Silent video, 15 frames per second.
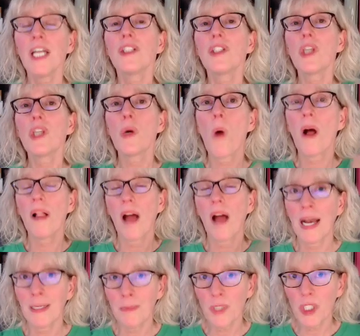So while
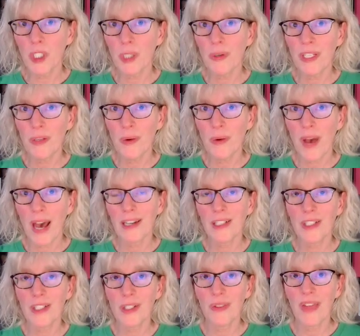I'm showing you how to
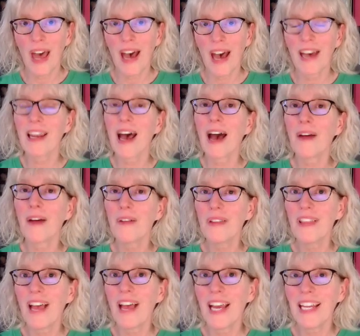do that, I would
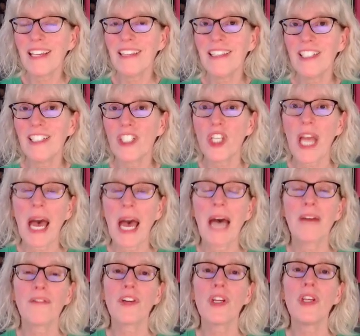like in the
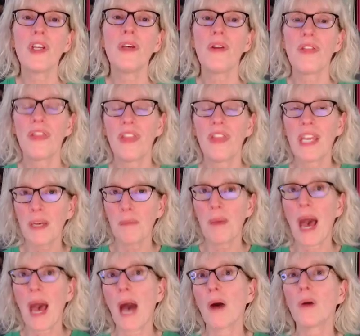chat for you to think
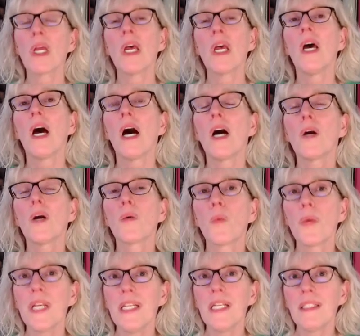about a
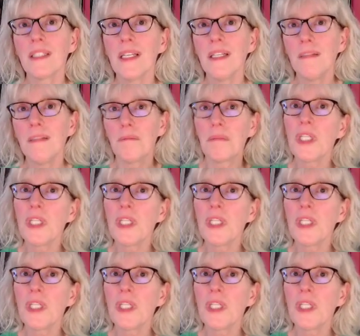recent,